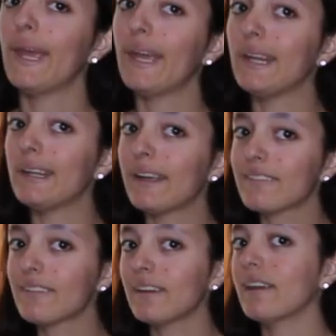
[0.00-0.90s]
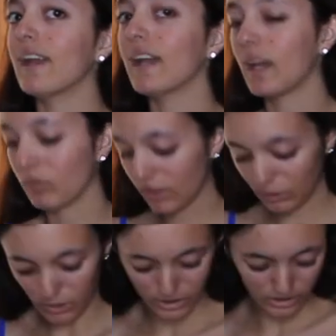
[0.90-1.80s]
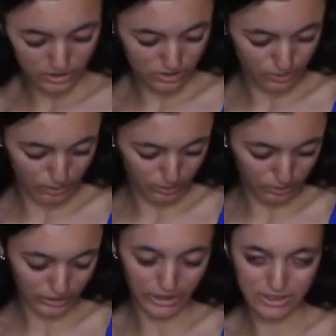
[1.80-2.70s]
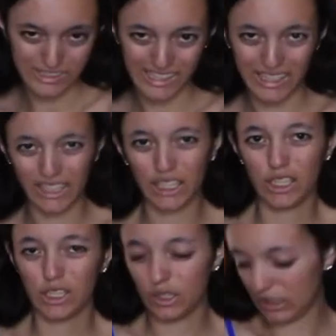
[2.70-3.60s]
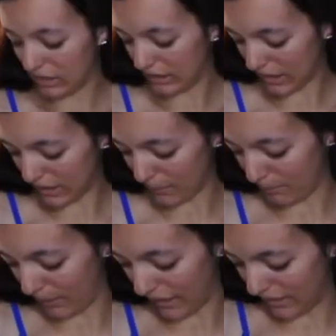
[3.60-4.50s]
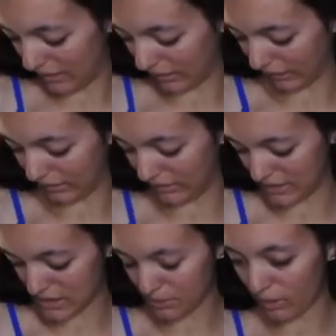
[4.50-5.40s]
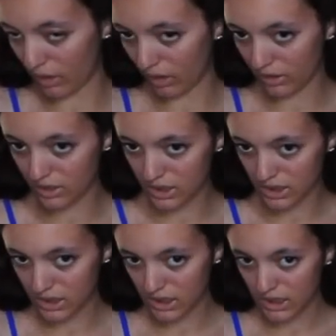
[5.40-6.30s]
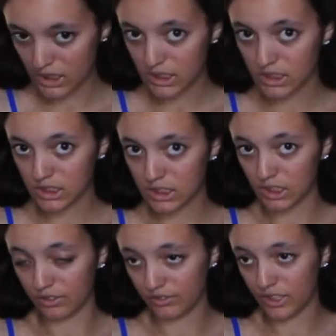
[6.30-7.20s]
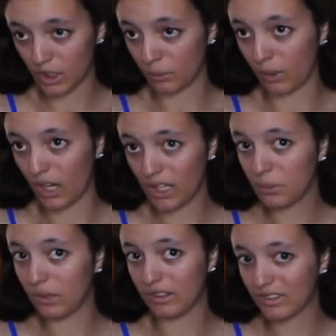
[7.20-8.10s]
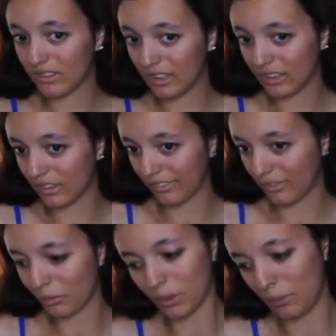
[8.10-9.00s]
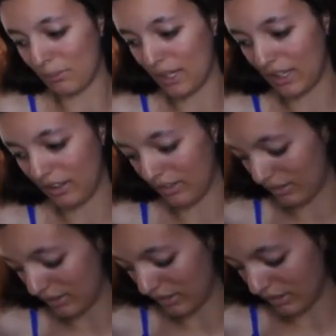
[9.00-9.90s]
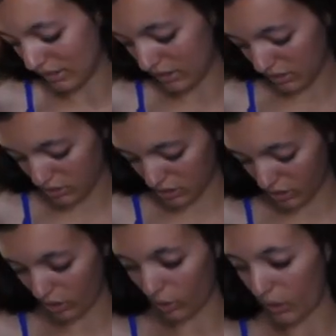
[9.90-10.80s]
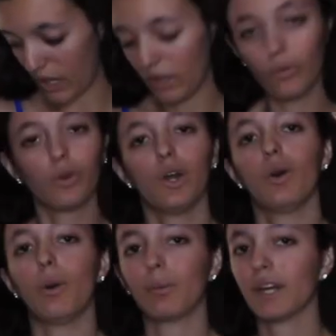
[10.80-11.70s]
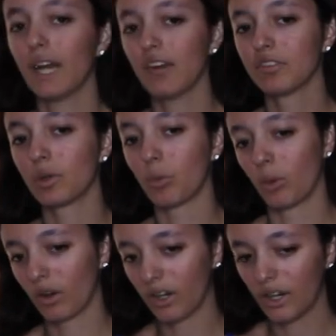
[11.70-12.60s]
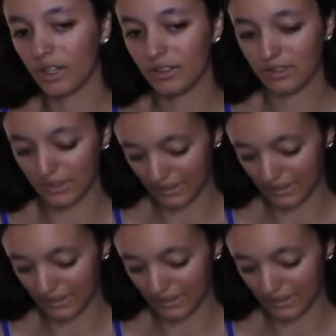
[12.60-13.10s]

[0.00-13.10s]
It doesn't, and I really wanted it to, and people were like saying you needed to kind of bend like this part to fit your body, but this thing doesn't want to bend. So I don't know, I'm gonna have to work on it to